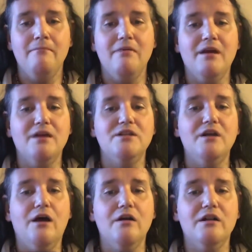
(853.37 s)
because
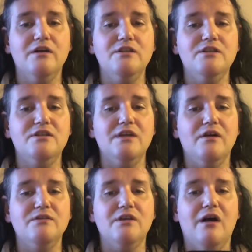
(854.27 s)
y'all closed
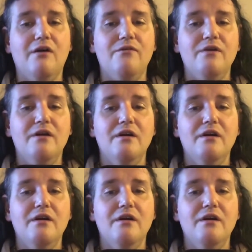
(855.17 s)
yourselves off